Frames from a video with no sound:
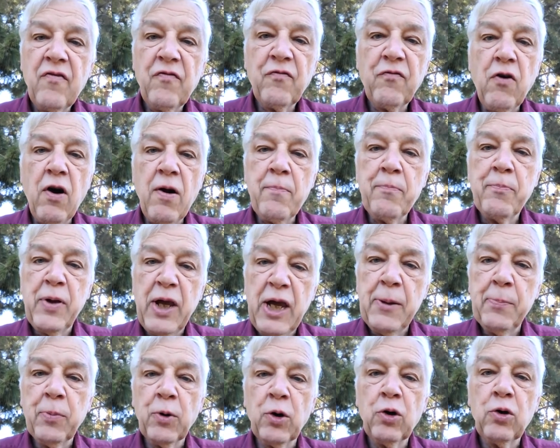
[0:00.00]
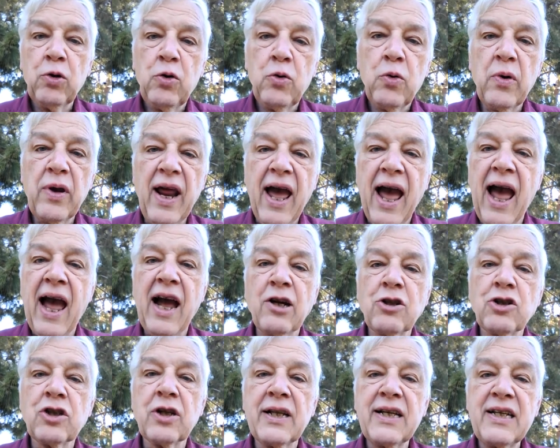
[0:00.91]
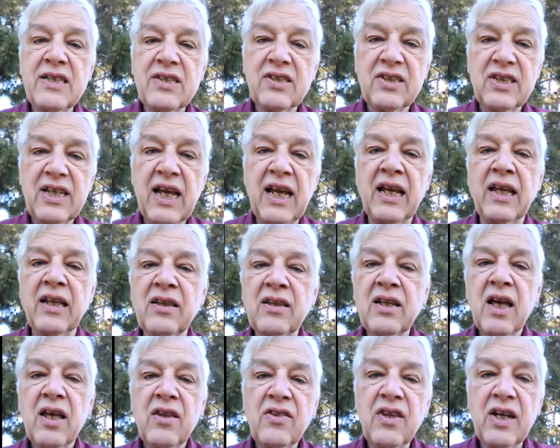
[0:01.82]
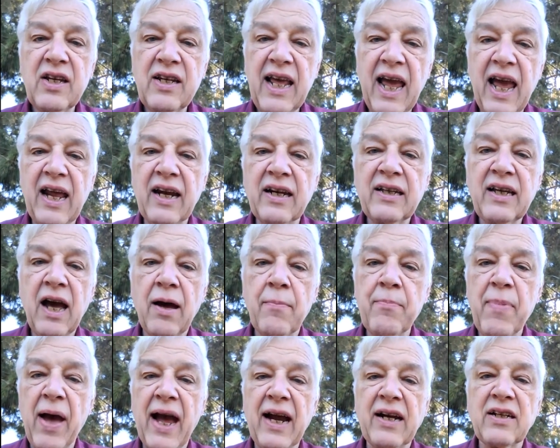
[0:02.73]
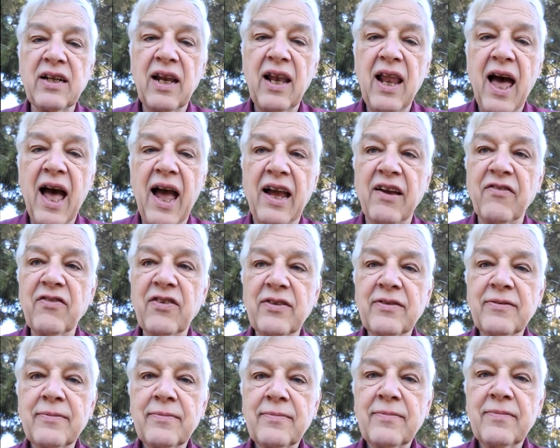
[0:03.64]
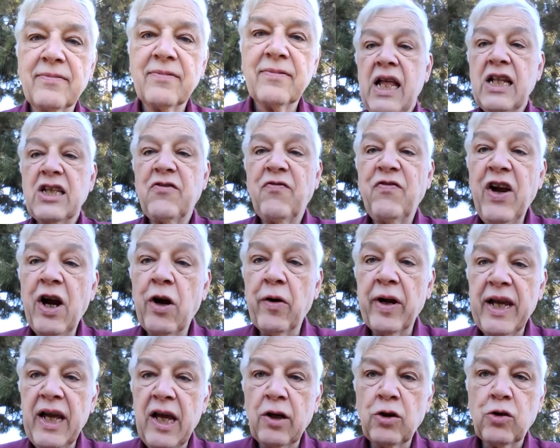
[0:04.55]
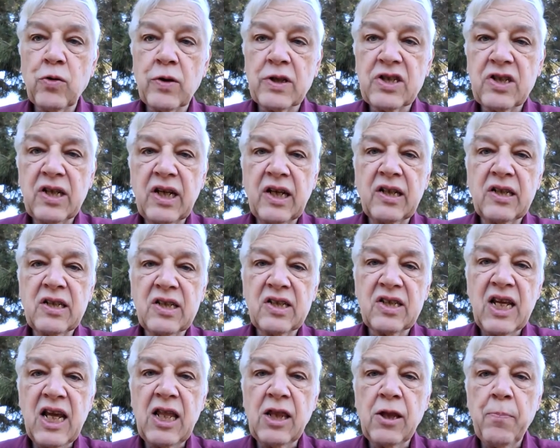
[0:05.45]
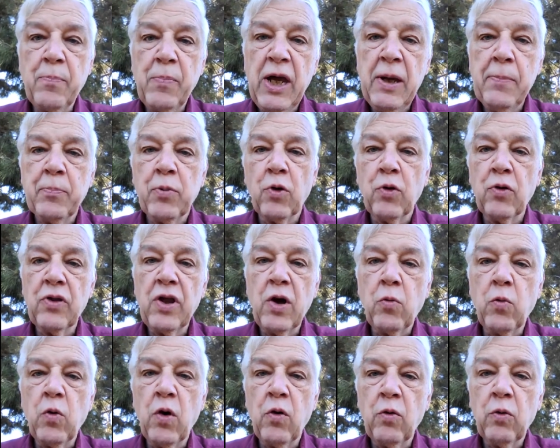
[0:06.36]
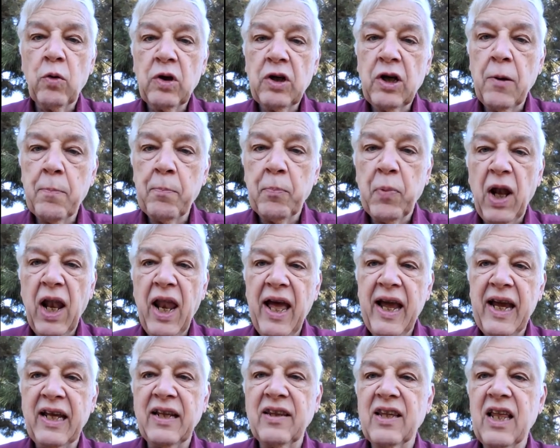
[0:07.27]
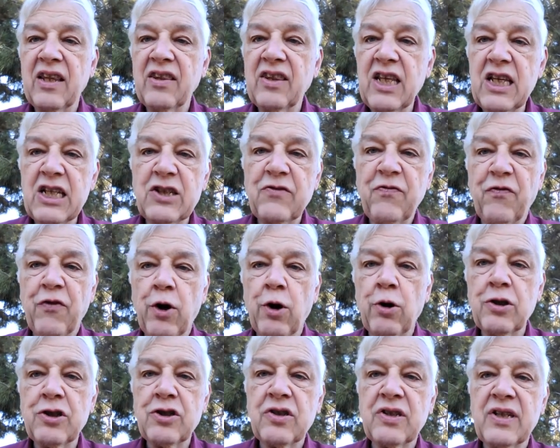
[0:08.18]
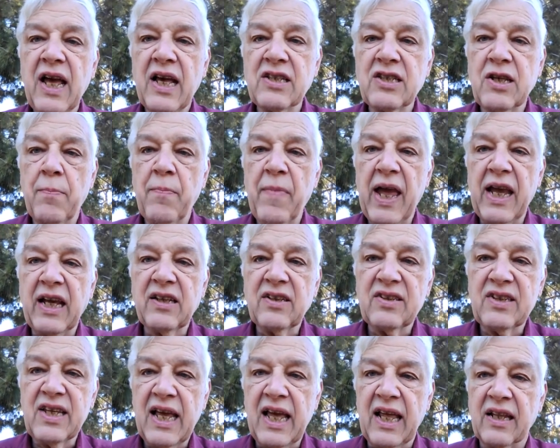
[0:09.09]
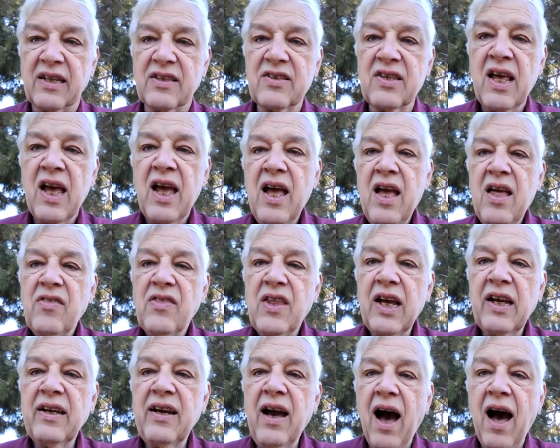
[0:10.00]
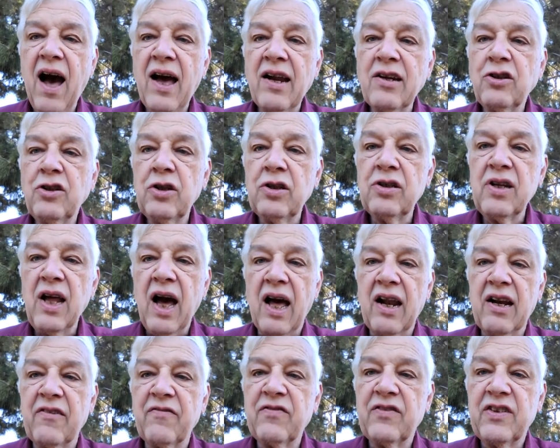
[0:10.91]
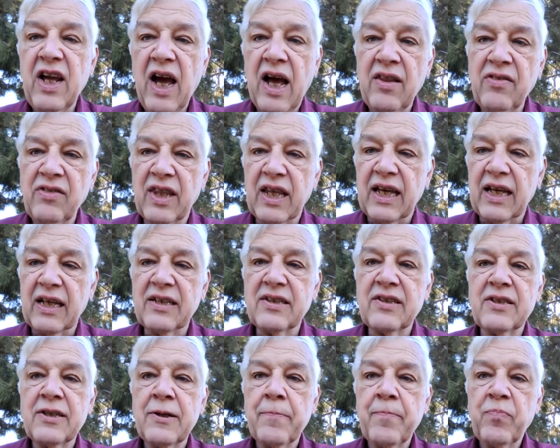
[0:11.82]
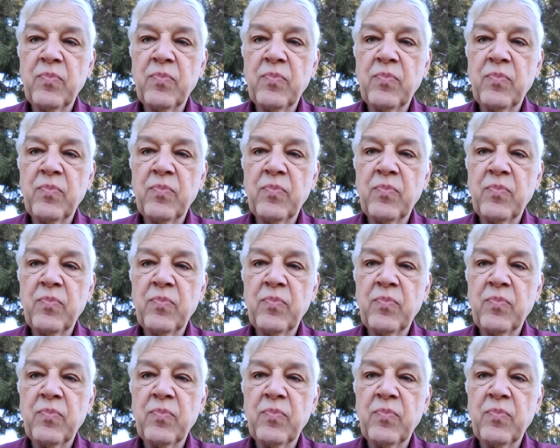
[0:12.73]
from people who had actually seen the dead come back to life. It's very interesting to see the people that will complain that this verse doesn't make sense, that God could not have done this.